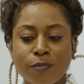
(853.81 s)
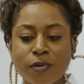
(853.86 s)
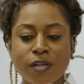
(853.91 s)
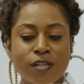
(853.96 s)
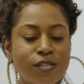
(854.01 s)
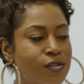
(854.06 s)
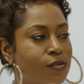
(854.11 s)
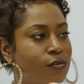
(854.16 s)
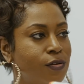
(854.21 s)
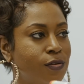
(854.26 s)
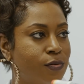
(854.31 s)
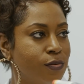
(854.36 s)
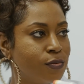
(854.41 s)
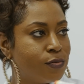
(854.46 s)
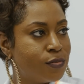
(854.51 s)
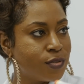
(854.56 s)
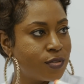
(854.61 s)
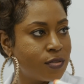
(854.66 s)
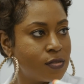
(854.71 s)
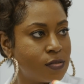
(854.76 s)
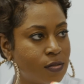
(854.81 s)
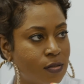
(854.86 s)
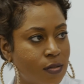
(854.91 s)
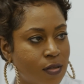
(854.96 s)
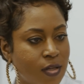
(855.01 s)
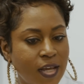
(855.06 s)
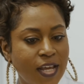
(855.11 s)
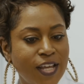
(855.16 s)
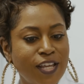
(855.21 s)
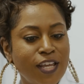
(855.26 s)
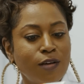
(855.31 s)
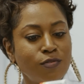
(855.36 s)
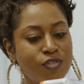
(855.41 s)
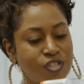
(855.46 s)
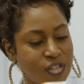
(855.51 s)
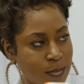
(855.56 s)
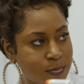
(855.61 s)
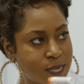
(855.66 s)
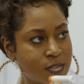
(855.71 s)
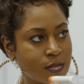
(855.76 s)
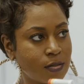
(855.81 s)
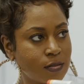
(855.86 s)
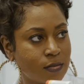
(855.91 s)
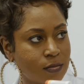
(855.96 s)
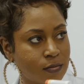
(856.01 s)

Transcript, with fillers: the ones you use in your chapstick.